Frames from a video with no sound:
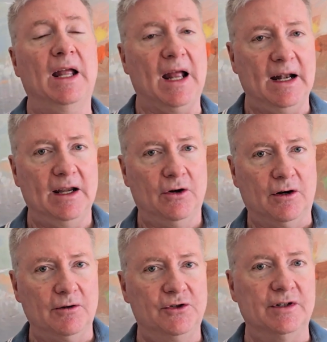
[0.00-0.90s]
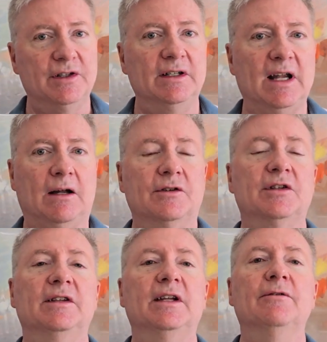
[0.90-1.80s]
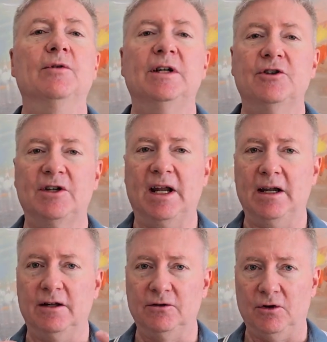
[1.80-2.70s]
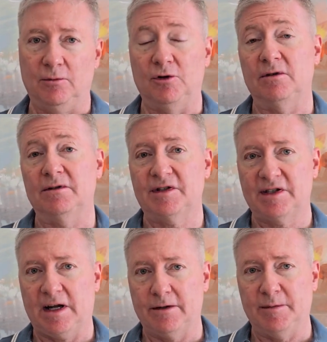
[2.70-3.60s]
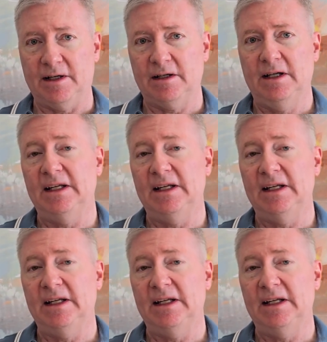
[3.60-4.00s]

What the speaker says: NAR just announced they've reached a global settlement